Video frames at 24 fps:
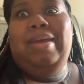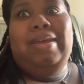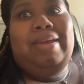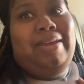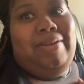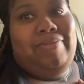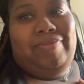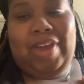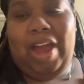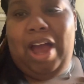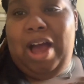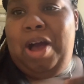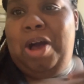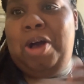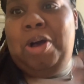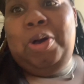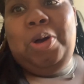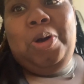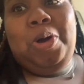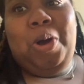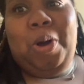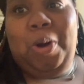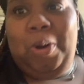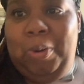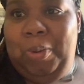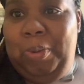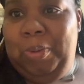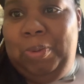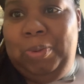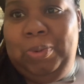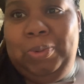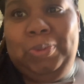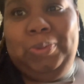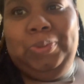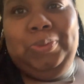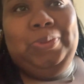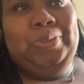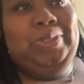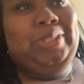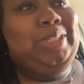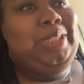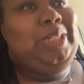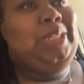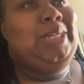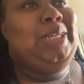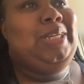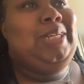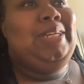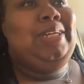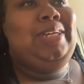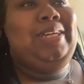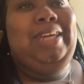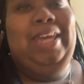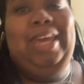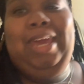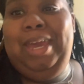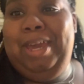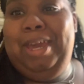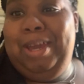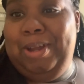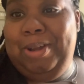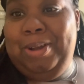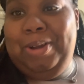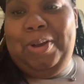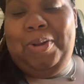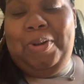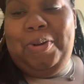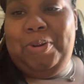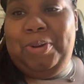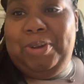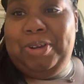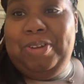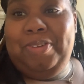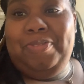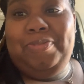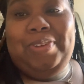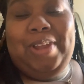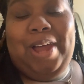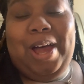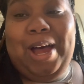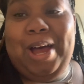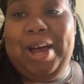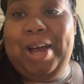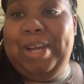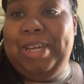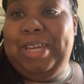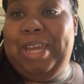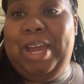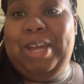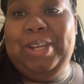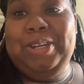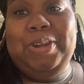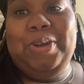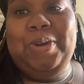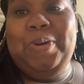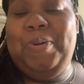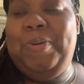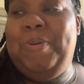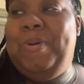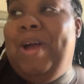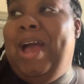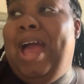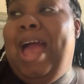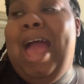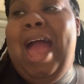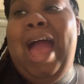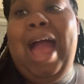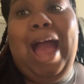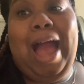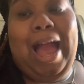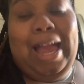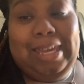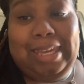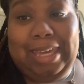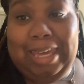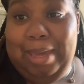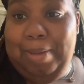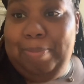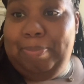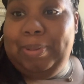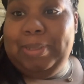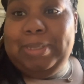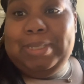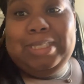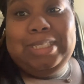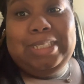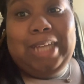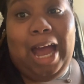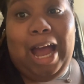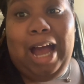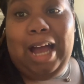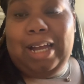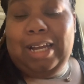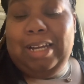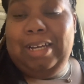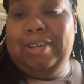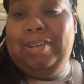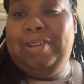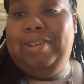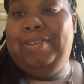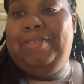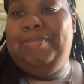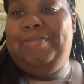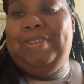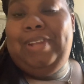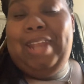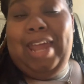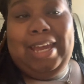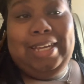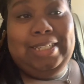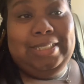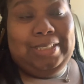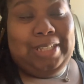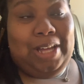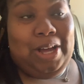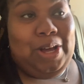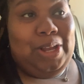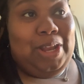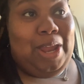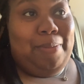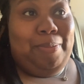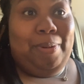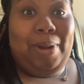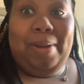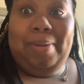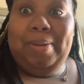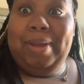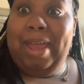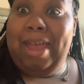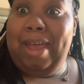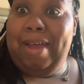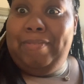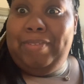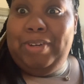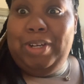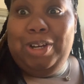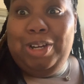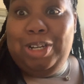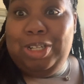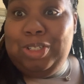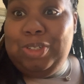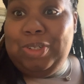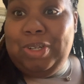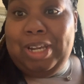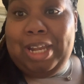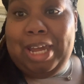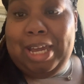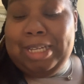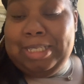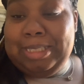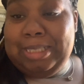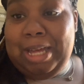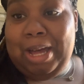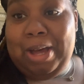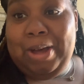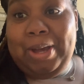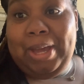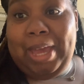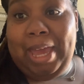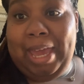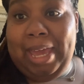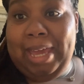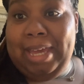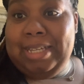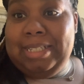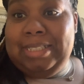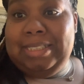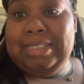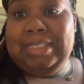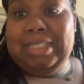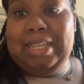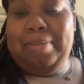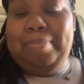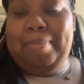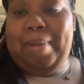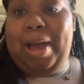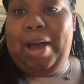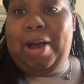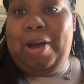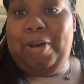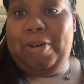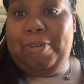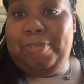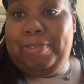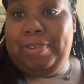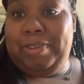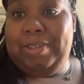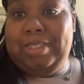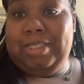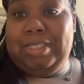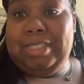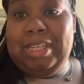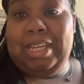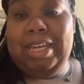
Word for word: if y'all old here on the vlog, y'all know I keep a stock of Lysol. I probably have a hundred Lysol cans in my office,